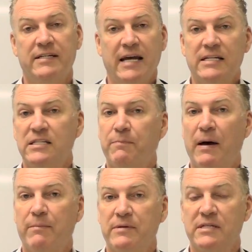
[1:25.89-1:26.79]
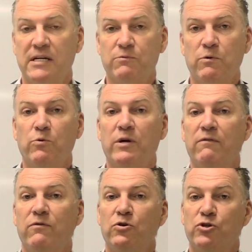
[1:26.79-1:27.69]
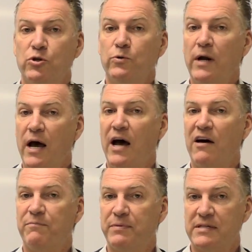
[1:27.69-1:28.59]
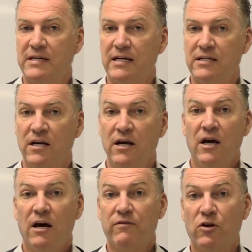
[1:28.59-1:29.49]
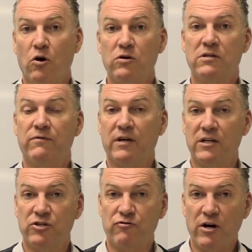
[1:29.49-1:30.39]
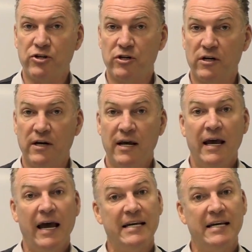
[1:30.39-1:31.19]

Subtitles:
the tax department says we will give you 2.5% of the cost of the construction